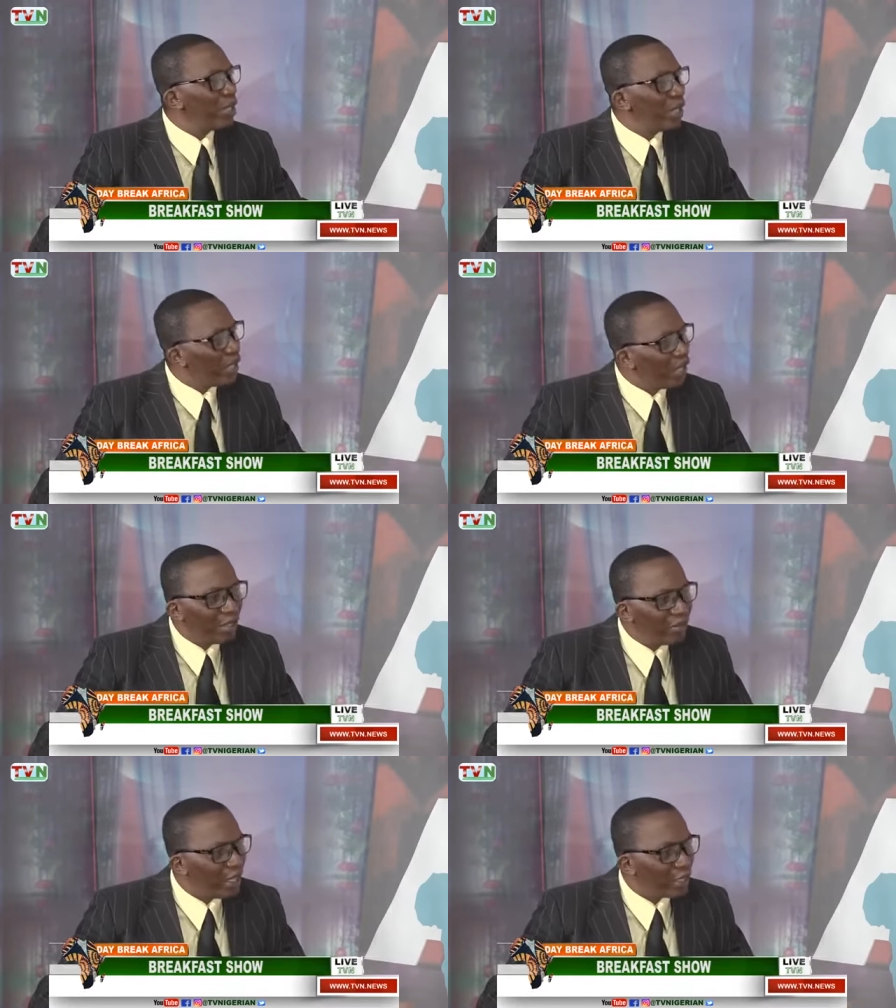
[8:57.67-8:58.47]

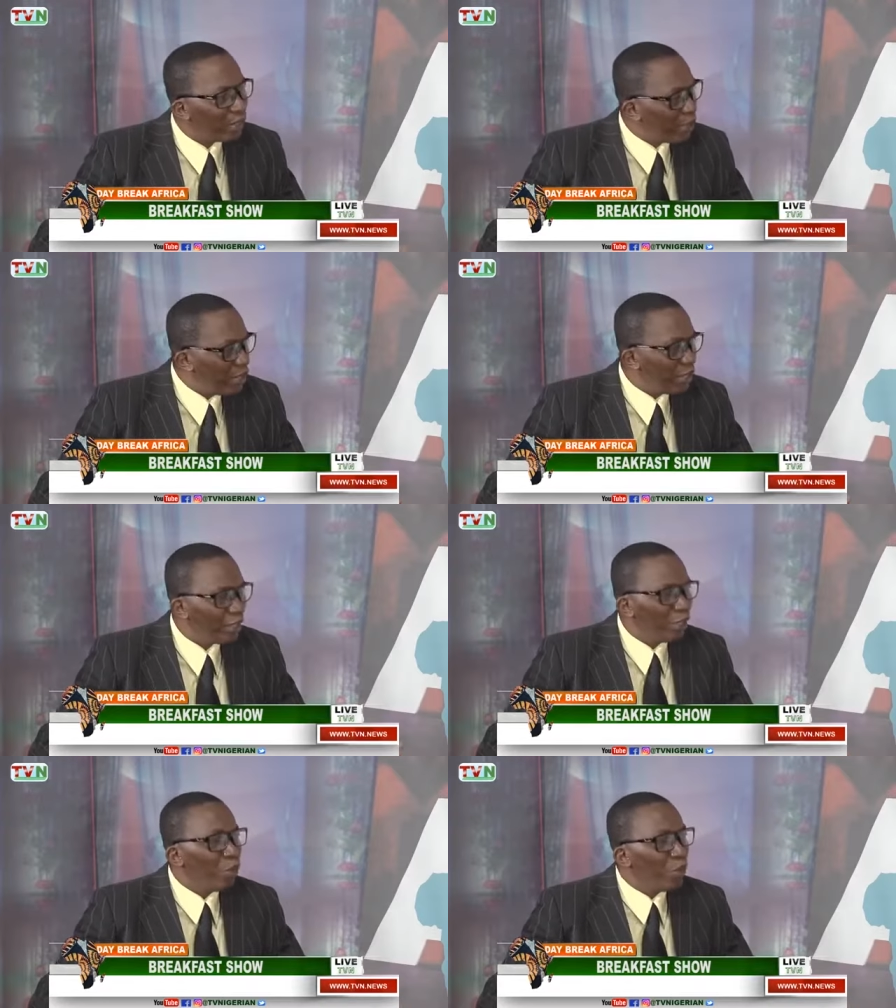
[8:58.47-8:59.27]
all of that. I
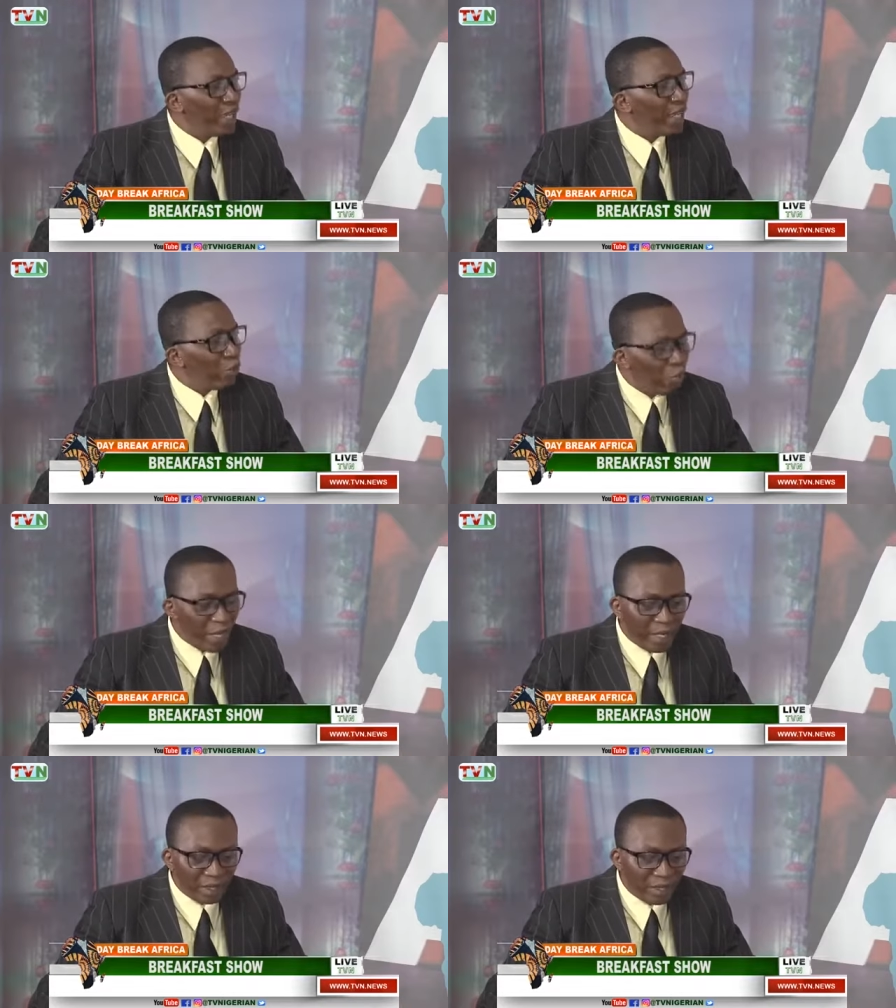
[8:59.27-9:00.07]
mean, we, had, we
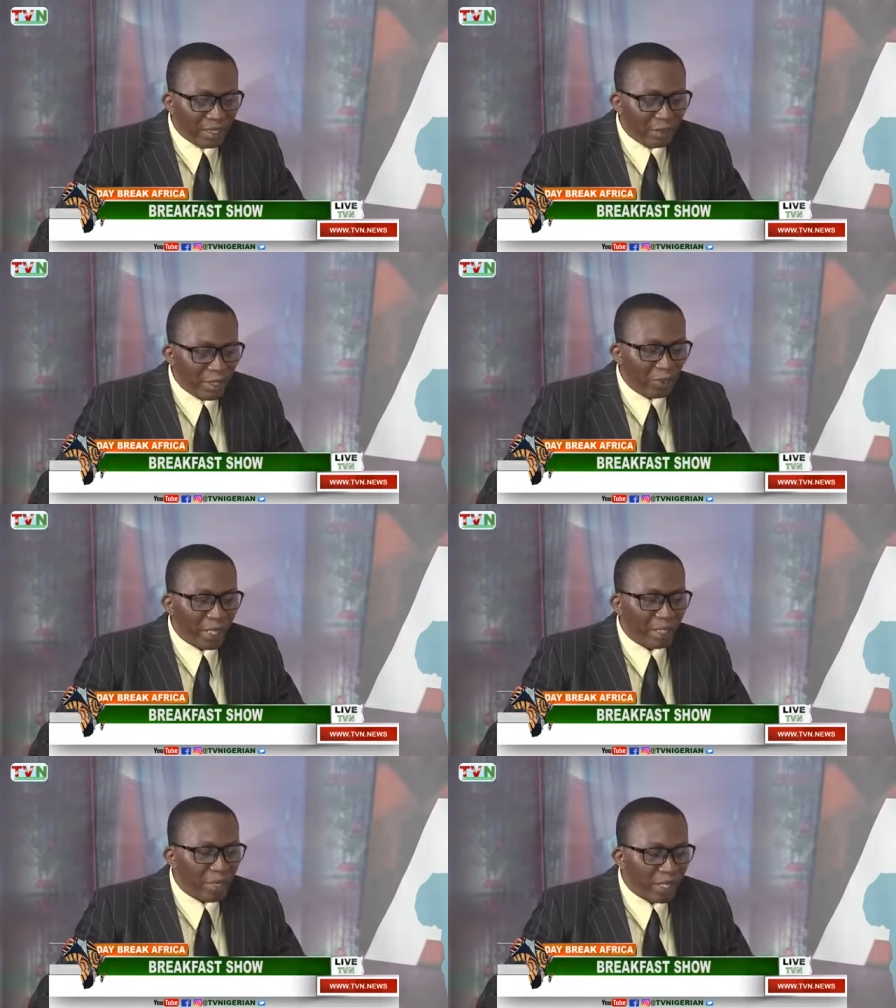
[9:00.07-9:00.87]
went there ostensibly to
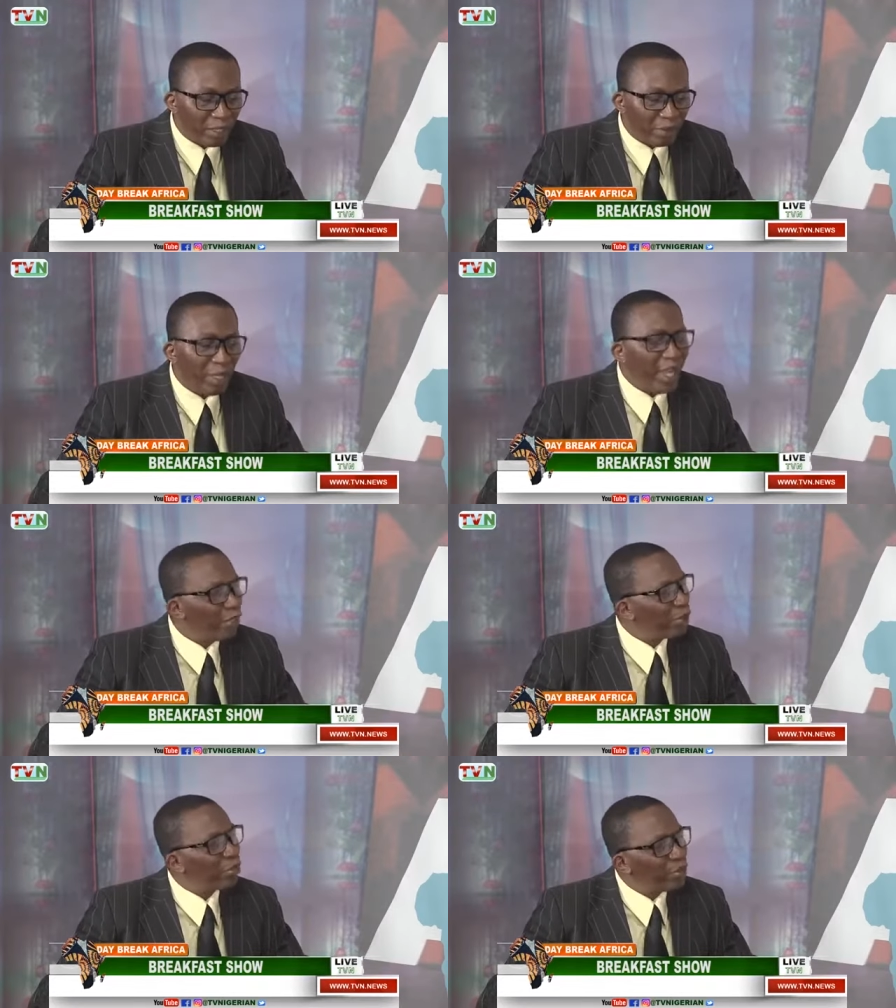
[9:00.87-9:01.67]
explain ourselves
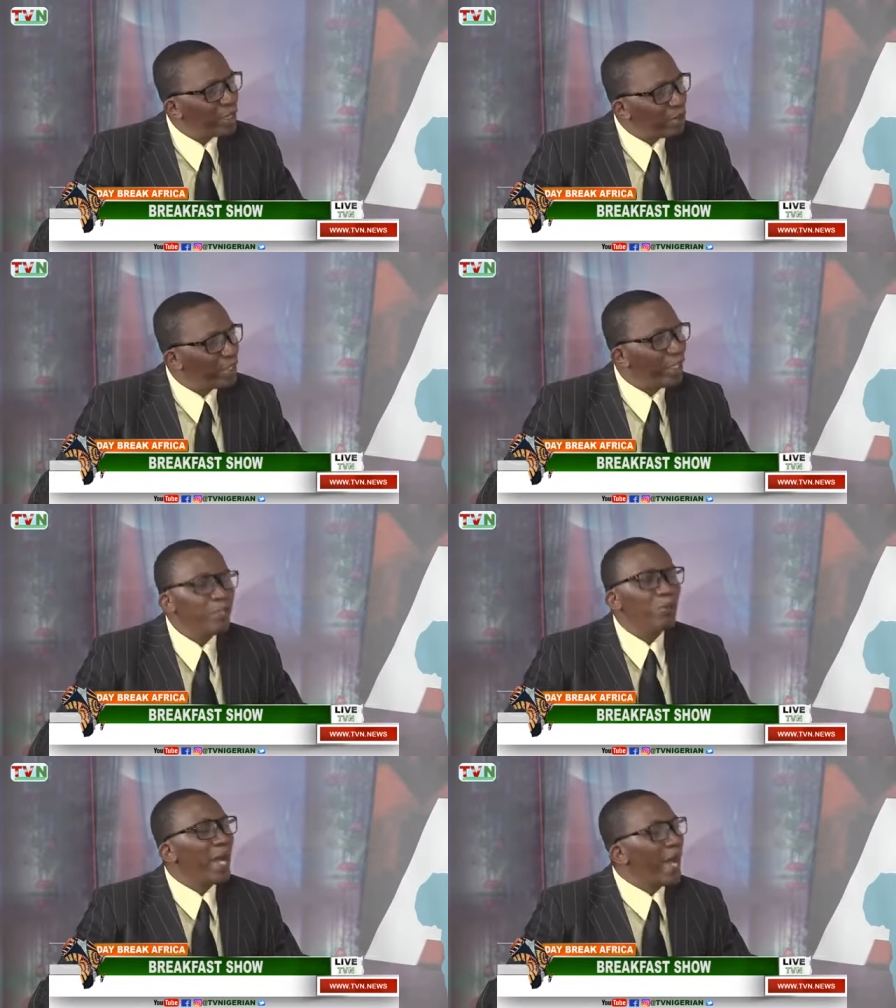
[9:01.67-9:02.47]
and especially
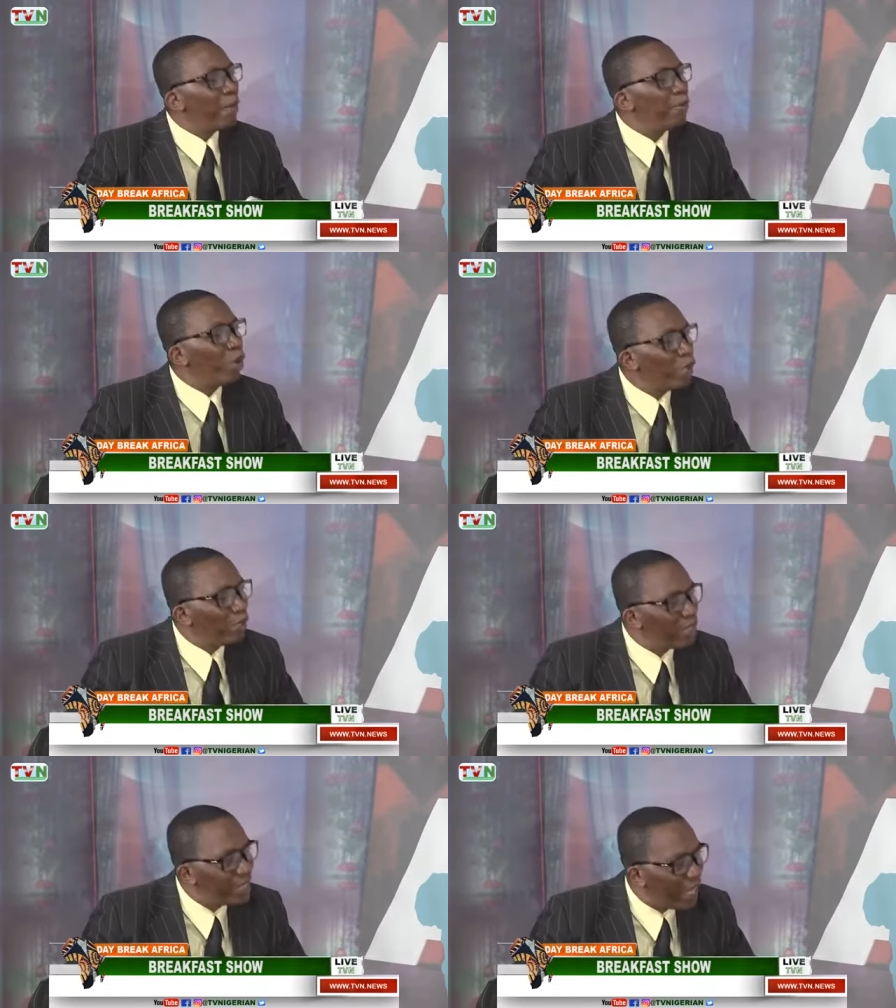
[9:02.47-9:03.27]
to
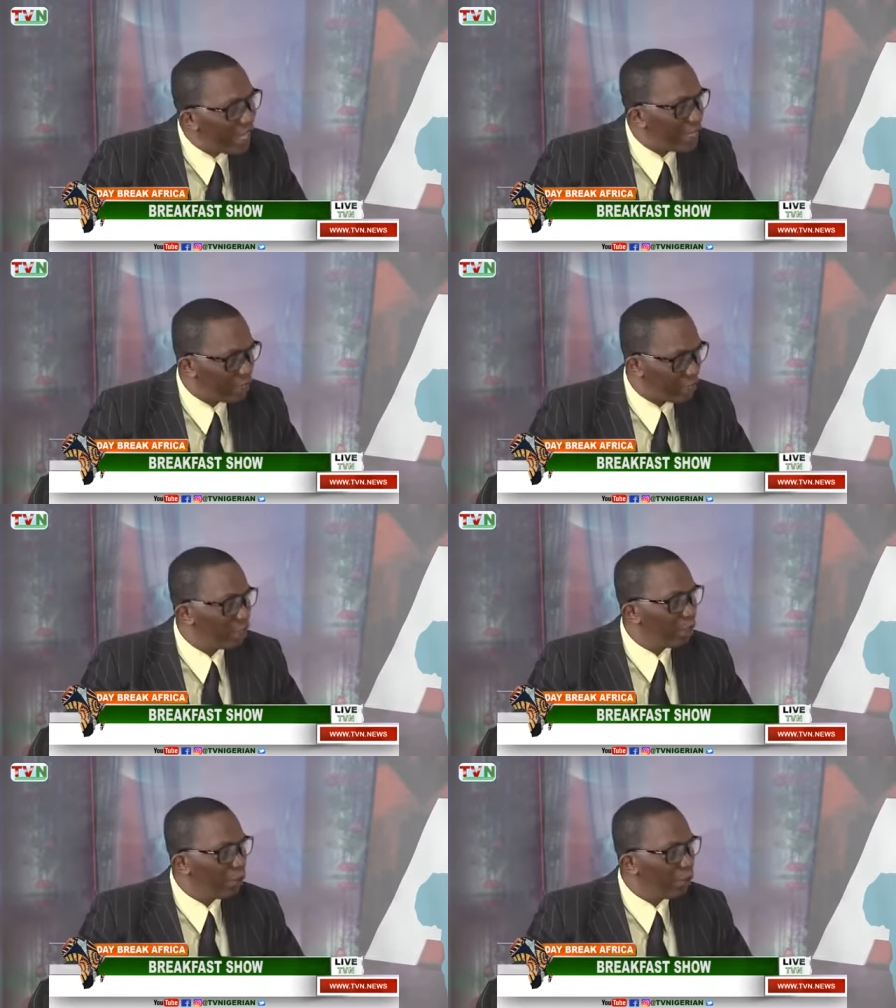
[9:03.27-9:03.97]
apologize. Right.